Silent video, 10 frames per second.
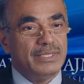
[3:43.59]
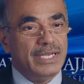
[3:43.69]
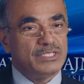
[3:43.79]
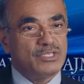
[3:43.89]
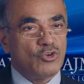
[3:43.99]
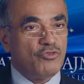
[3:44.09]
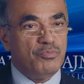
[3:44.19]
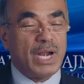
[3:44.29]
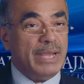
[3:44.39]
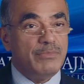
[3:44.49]
That is sort
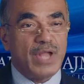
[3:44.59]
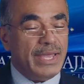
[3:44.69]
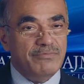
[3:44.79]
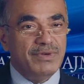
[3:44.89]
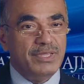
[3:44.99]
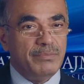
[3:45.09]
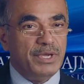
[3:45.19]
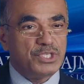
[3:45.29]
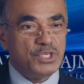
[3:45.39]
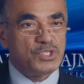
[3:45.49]
of prime time when the
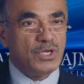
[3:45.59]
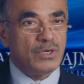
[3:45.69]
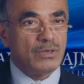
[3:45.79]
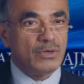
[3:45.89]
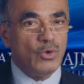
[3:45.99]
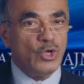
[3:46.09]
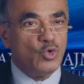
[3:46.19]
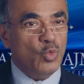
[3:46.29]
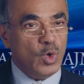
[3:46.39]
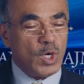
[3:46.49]
patients are going
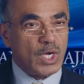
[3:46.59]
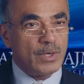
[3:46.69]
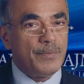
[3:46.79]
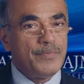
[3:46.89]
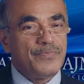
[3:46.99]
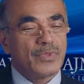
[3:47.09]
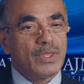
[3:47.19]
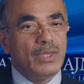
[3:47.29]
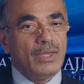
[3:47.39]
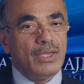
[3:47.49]
to work.
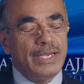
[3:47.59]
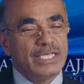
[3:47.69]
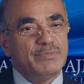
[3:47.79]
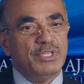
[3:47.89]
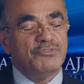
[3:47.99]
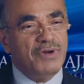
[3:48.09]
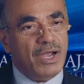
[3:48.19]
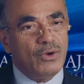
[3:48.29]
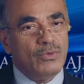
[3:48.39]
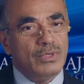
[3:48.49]
It has been
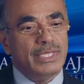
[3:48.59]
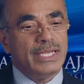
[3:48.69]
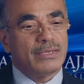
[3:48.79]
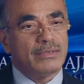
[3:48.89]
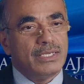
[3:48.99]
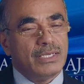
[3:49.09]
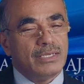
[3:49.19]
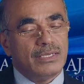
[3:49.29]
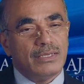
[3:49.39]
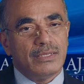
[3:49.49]
found that
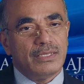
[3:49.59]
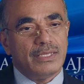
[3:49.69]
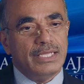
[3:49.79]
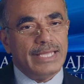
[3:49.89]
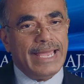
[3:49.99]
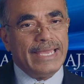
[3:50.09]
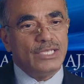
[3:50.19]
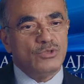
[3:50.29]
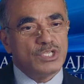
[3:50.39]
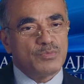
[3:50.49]
in
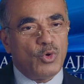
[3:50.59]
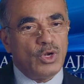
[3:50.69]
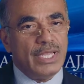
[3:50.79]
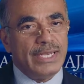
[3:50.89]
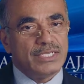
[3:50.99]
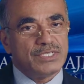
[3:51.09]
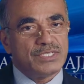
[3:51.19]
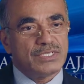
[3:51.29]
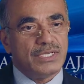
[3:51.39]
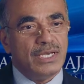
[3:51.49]
ankylosing
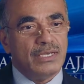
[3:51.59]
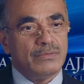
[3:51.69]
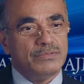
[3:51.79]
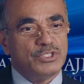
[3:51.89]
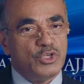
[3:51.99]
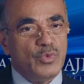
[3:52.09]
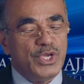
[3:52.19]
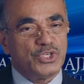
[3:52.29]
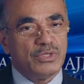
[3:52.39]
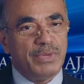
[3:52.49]
spondylitis
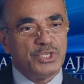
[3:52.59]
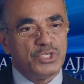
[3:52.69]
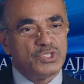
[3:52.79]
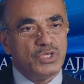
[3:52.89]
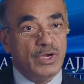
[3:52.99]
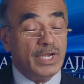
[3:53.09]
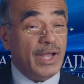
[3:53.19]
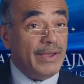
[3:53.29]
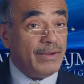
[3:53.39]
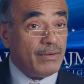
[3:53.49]
situation, patients
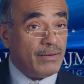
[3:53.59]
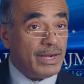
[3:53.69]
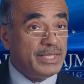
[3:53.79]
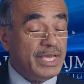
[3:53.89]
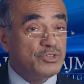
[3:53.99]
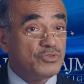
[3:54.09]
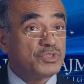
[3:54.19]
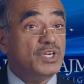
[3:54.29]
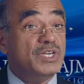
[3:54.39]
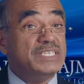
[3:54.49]
retire at the age of
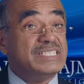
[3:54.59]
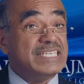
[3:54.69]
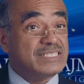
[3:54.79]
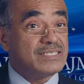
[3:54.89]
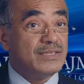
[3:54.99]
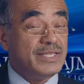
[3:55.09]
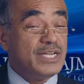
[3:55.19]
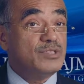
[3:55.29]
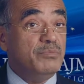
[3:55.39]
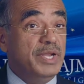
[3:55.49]
36.
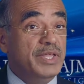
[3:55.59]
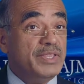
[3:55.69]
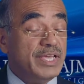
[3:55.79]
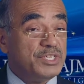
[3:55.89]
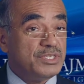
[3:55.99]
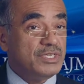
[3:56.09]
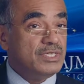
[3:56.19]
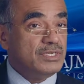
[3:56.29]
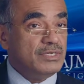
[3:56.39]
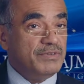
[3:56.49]
That's the median age,
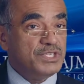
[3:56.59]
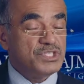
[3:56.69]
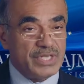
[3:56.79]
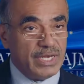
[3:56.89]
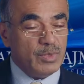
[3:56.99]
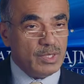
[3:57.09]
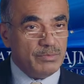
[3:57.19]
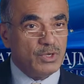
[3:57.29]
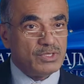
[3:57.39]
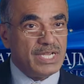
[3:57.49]
which is terrible
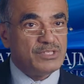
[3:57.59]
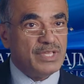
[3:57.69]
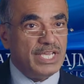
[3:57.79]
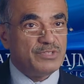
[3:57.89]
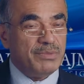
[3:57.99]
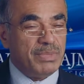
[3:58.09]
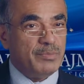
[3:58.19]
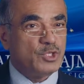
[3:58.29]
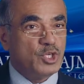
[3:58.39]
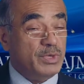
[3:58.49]
because that's the age when
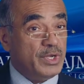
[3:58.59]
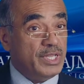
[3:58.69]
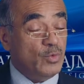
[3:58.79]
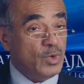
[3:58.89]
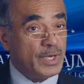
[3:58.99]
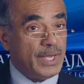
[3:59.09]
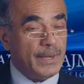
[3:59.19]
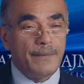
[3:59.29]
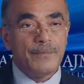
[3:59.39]
people should be really working.